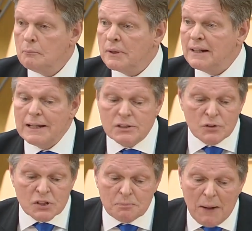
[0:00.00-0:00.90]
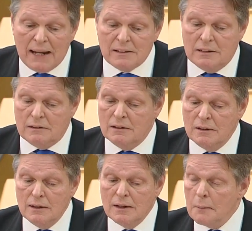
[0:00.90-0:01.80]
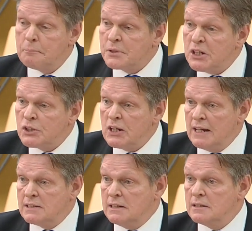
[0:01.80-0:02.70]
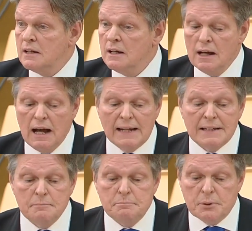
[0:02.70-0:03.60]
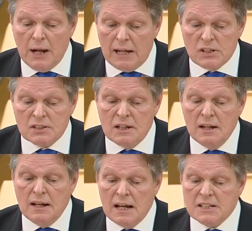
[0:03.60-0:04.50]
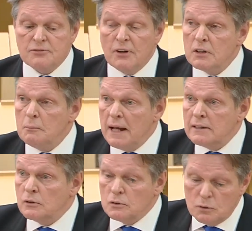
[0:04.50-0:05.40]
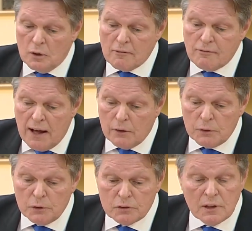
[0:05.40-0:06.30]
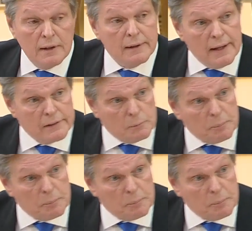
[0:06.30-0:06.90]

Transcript: but it is respected, appreciated, and embraced as fundamental to our values as a